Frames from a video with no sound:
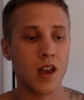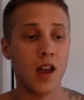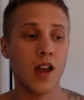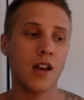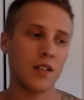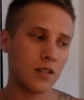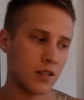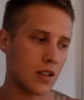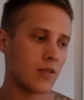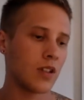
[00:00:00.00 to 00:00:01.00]
and
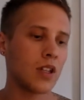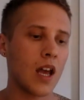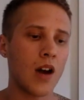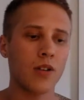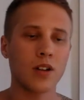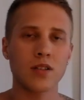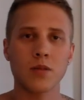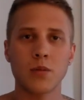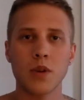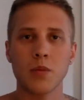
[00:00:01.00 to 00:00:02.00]
even in how it is
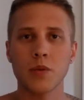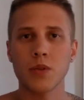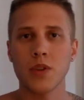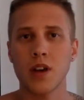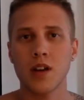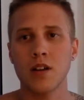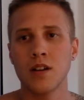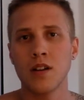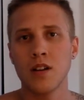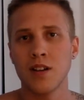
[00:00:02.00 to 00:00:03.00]
with people that
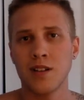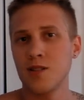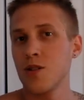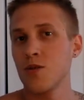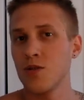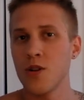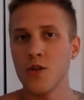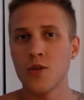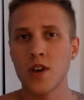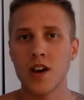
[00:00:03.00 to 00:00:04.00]
don't
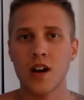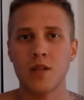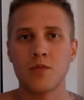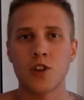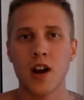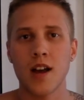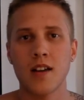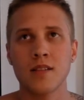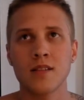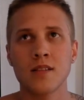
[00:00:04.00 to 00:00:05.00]
know that I'm
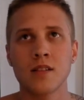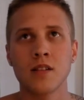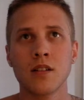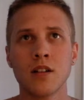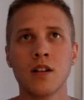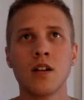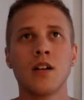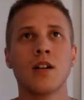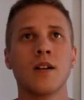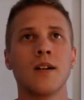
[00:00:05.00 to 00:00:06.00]
trans.
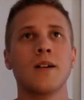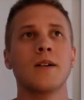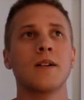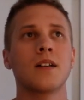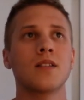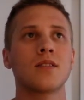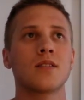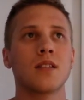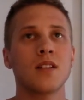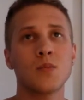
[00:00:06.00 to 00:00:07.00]

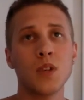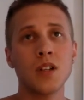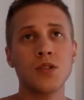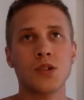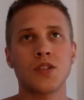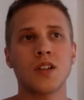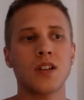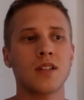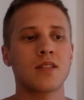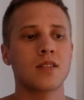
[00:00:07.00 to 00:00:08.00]
It's been interesting.
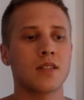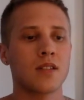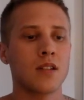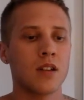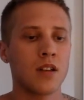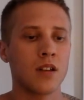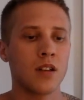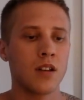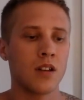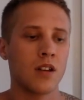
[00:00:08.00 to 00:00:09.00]
It's
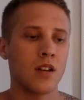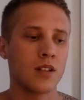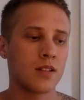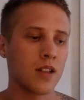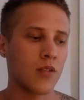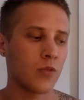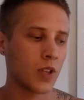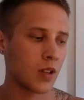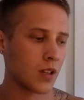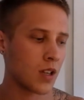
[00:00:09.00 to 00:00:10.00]

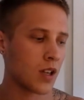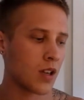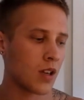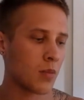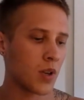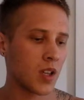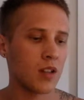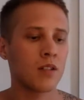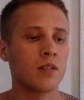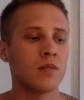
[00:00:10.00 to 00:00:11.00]
definitely
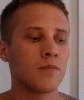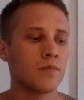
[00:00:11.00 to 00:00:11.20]
been